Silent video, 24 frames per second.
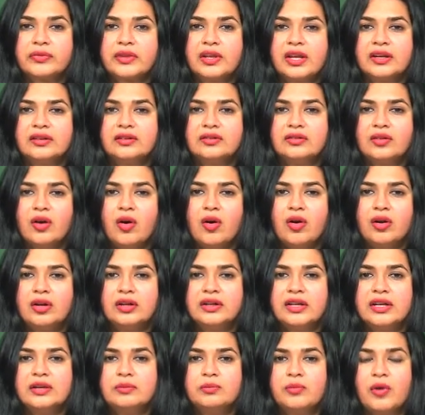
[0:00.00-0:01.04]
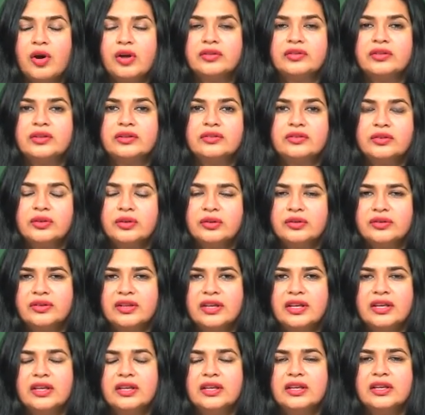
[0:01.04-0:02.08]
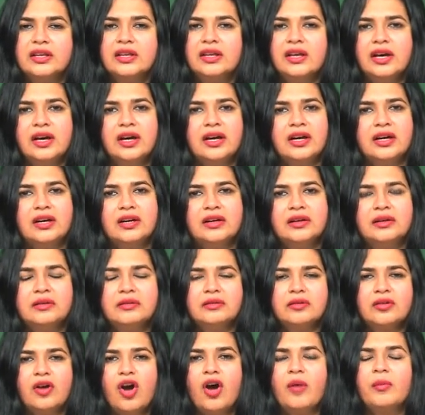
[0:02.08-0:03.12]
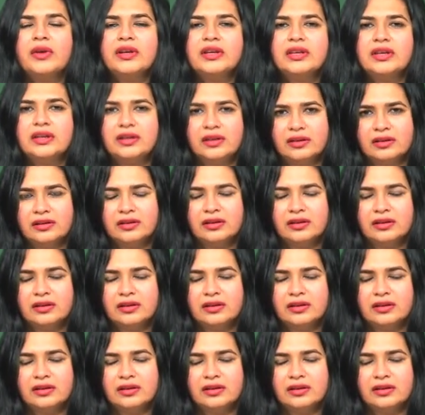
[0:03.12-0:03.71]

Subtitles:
and salt and pottery. So, you see common